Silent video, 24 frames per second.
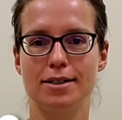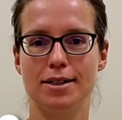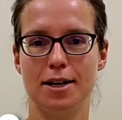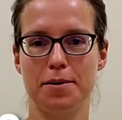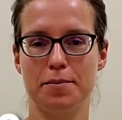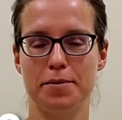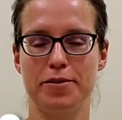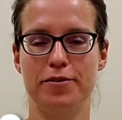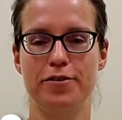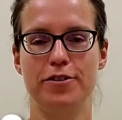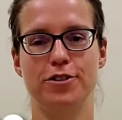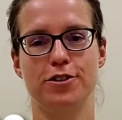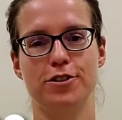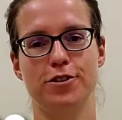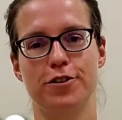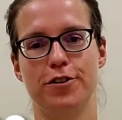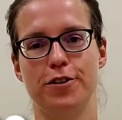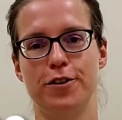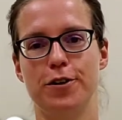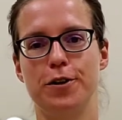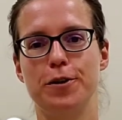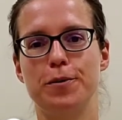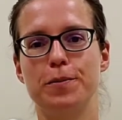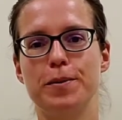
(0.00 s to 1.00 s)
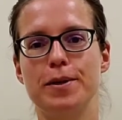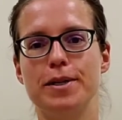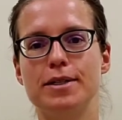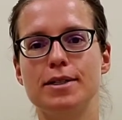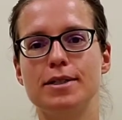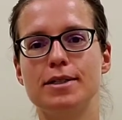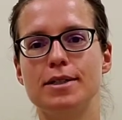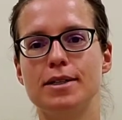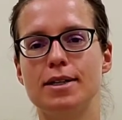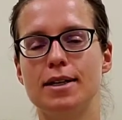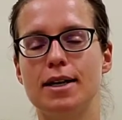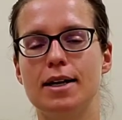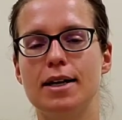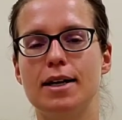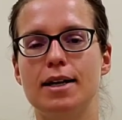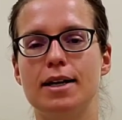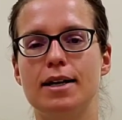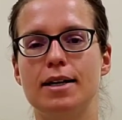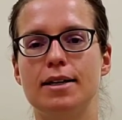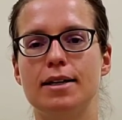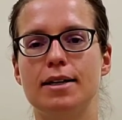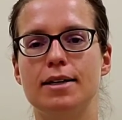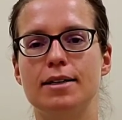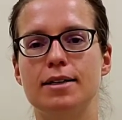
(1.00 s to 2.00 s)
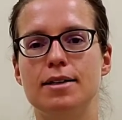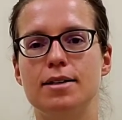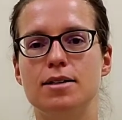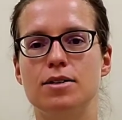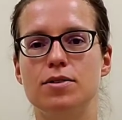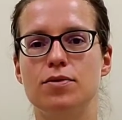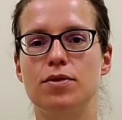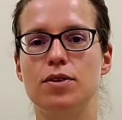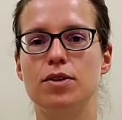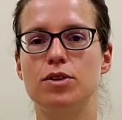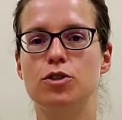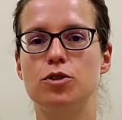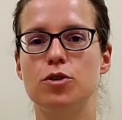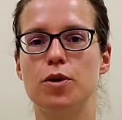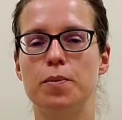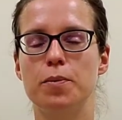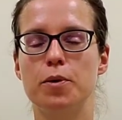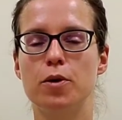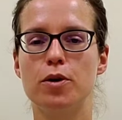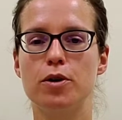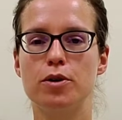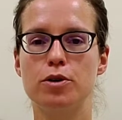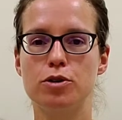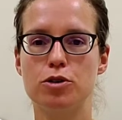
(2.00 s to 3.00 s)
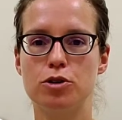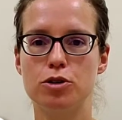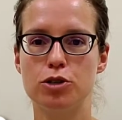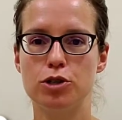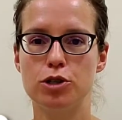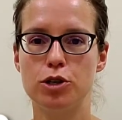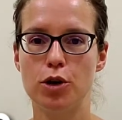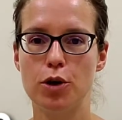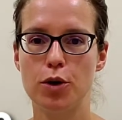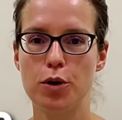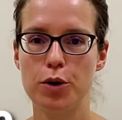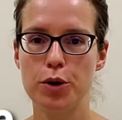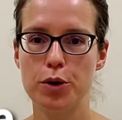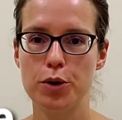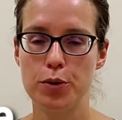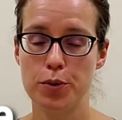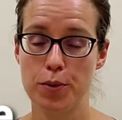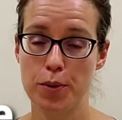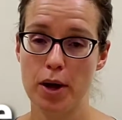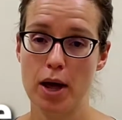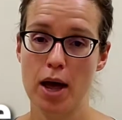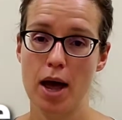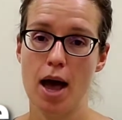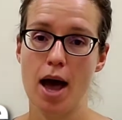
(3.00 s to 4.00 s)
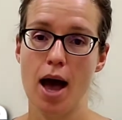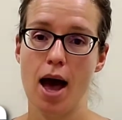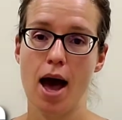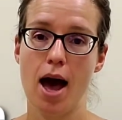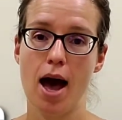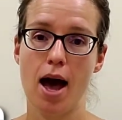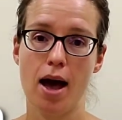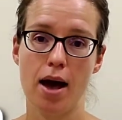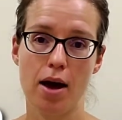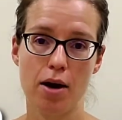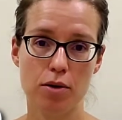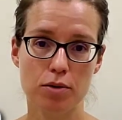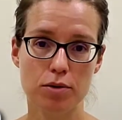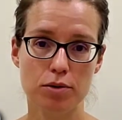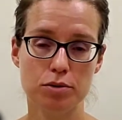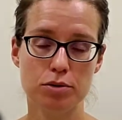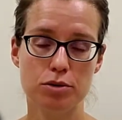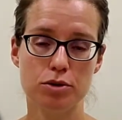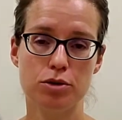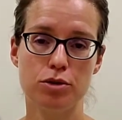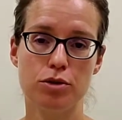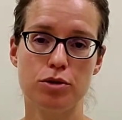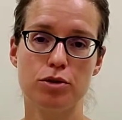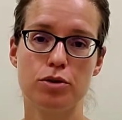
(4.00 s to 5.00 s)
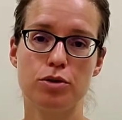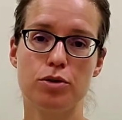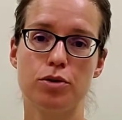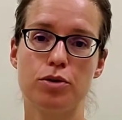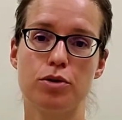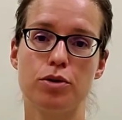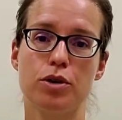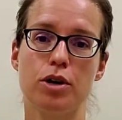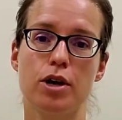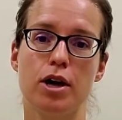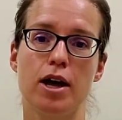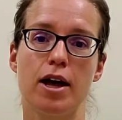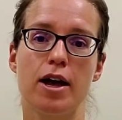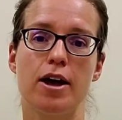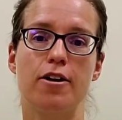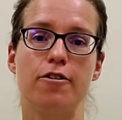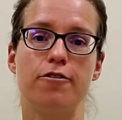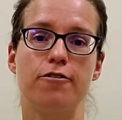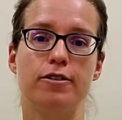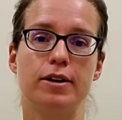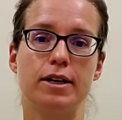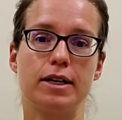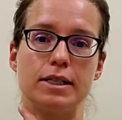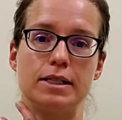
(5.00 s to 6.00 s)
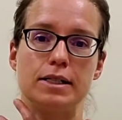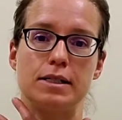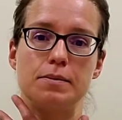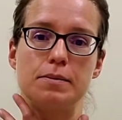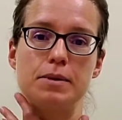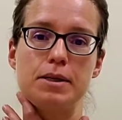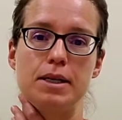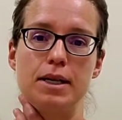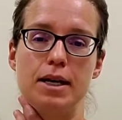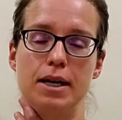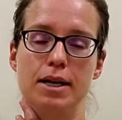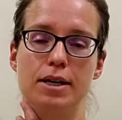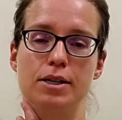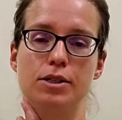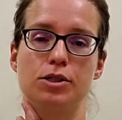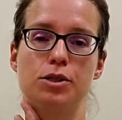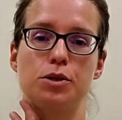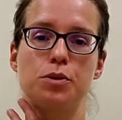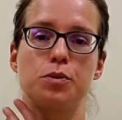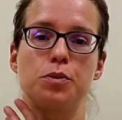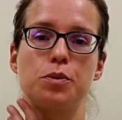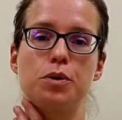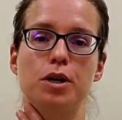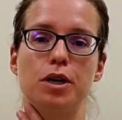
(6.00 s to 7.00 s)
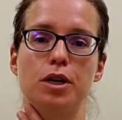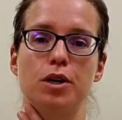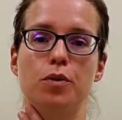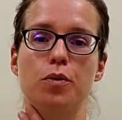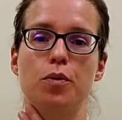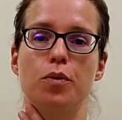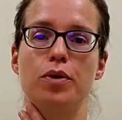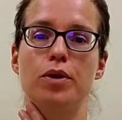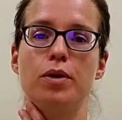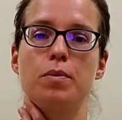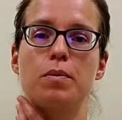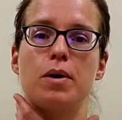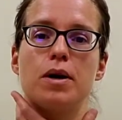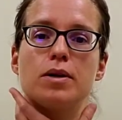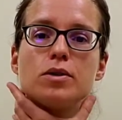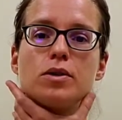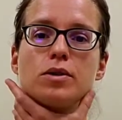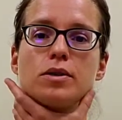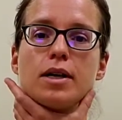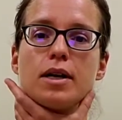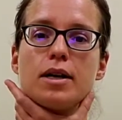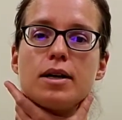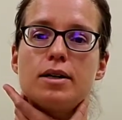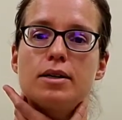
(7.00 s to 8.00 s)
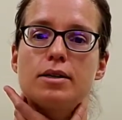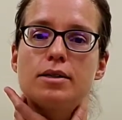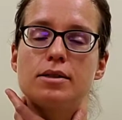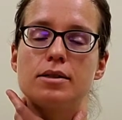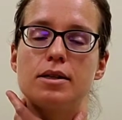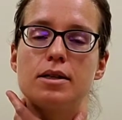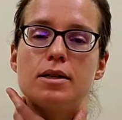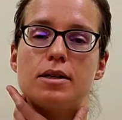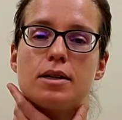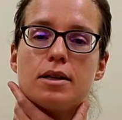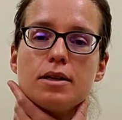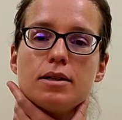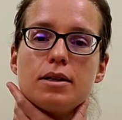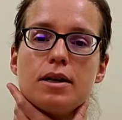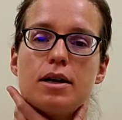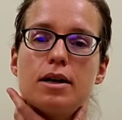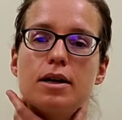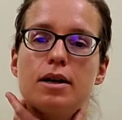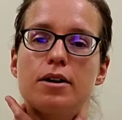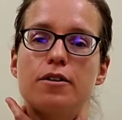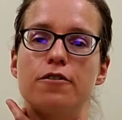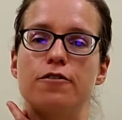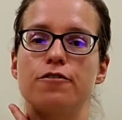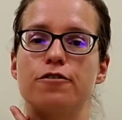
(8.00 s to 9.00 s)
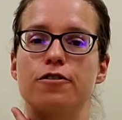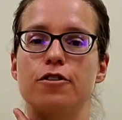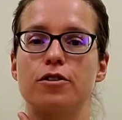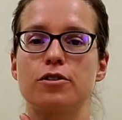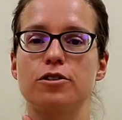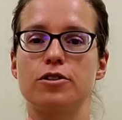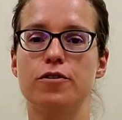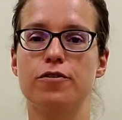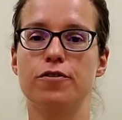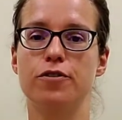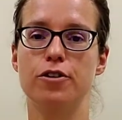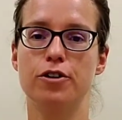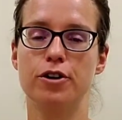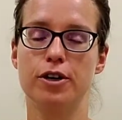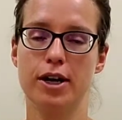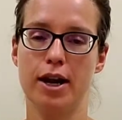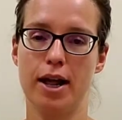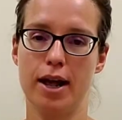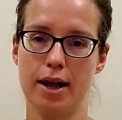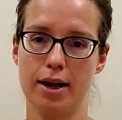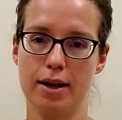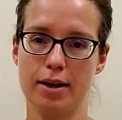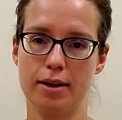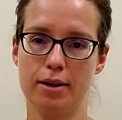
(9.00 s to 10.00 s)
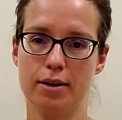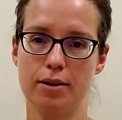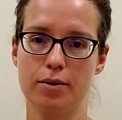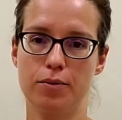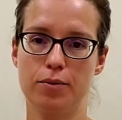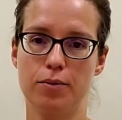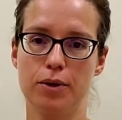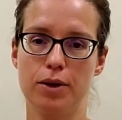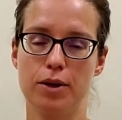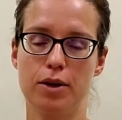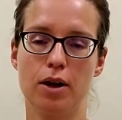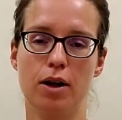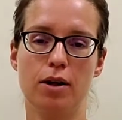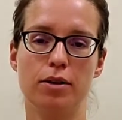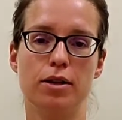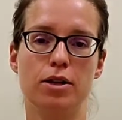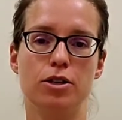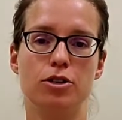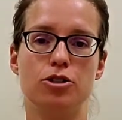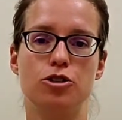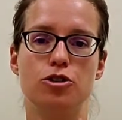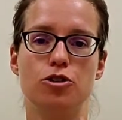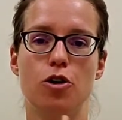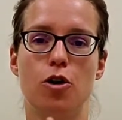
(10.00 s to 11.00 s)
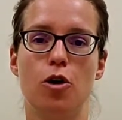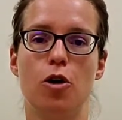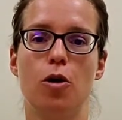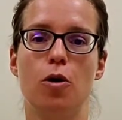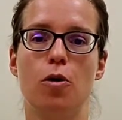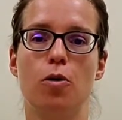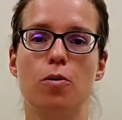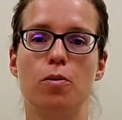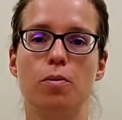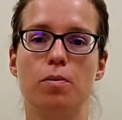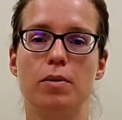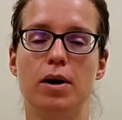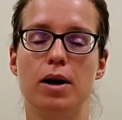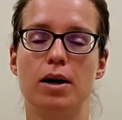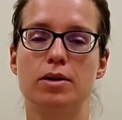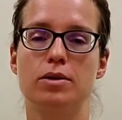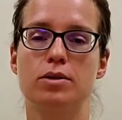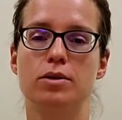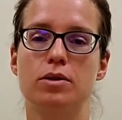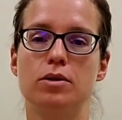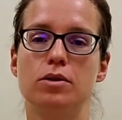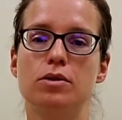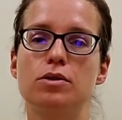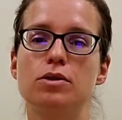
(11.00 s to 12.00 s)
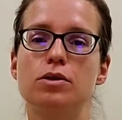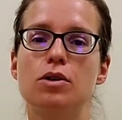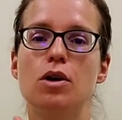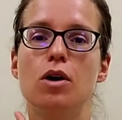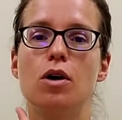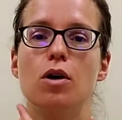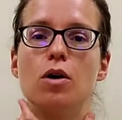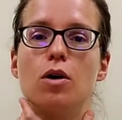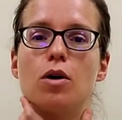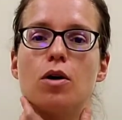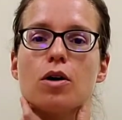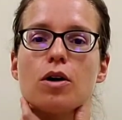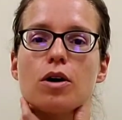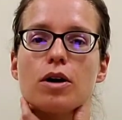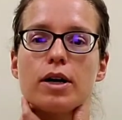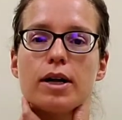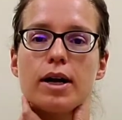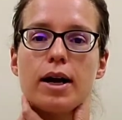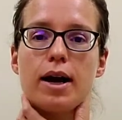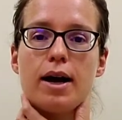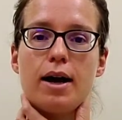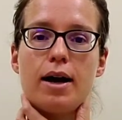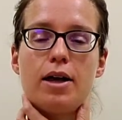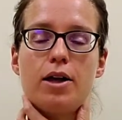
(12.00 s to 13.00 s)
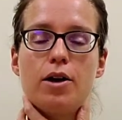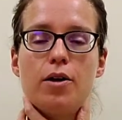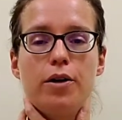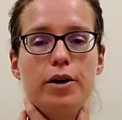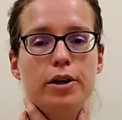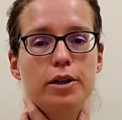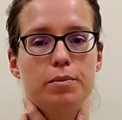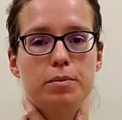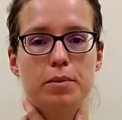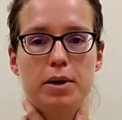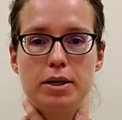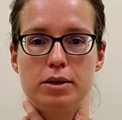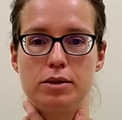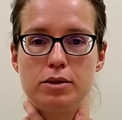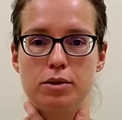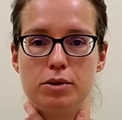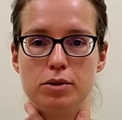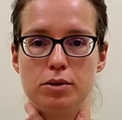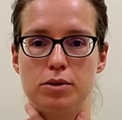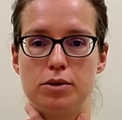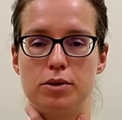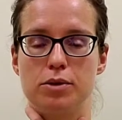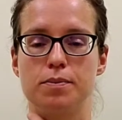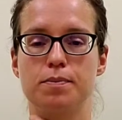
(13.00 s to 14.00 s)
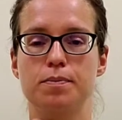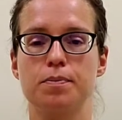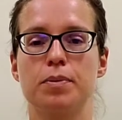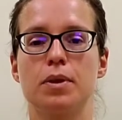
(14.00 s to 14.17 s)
I'm a physiotherapist, and in this video I'm going to show you how to flexibilize or work with the muscles that are in front of your neck. We call the jaw muscles or the hyoid muscles.